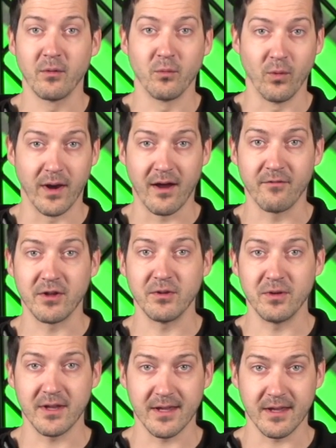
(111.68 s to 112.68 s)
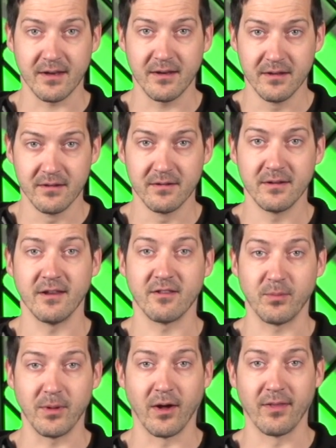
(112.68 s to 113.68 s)
whatever you need needs
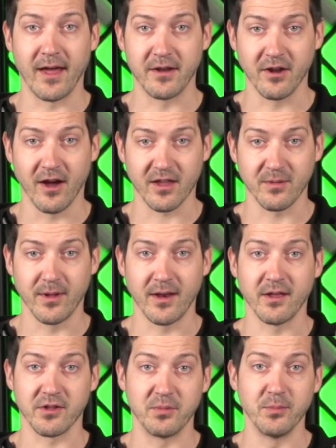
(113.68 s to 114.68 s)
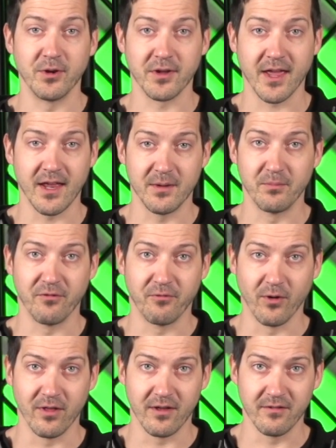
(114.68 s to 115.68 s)
to be on that document and communicated
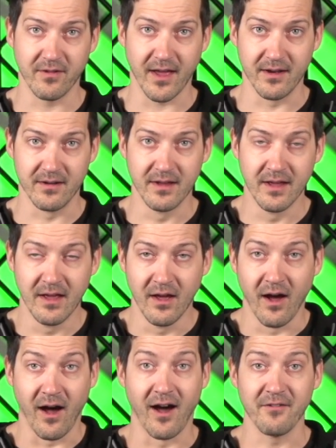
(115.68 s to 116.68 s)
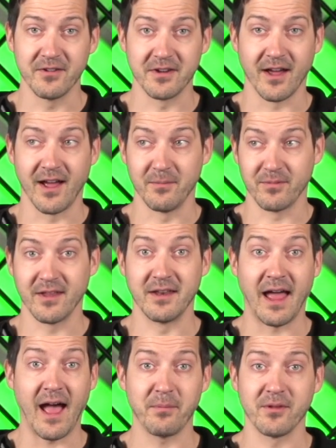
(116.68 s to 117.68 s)
before the event. Oftentimes, it
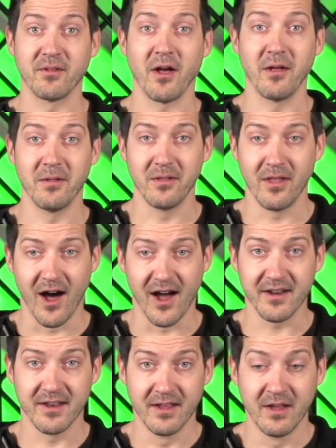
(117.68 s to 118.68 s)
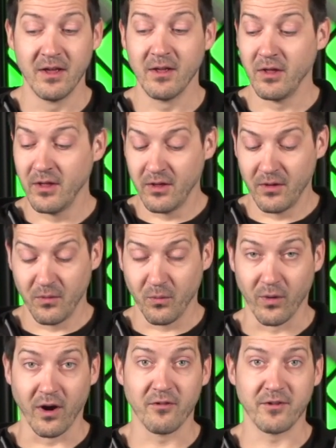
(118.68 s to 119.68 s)
happens a lot.
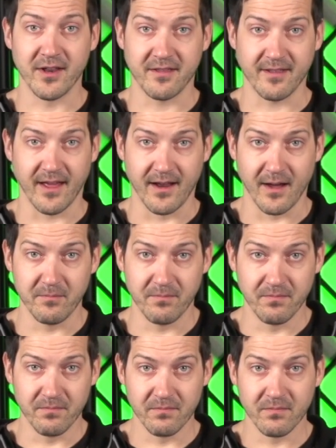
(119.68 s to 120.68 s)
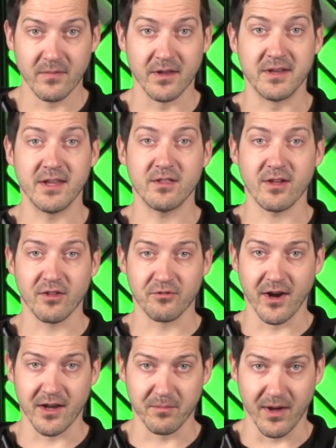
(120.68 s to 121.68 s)
We're already set up. The DJ's
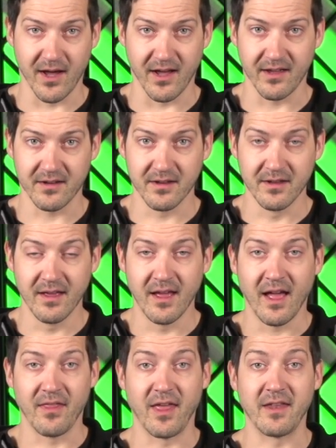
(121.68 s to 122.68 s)
running behind. And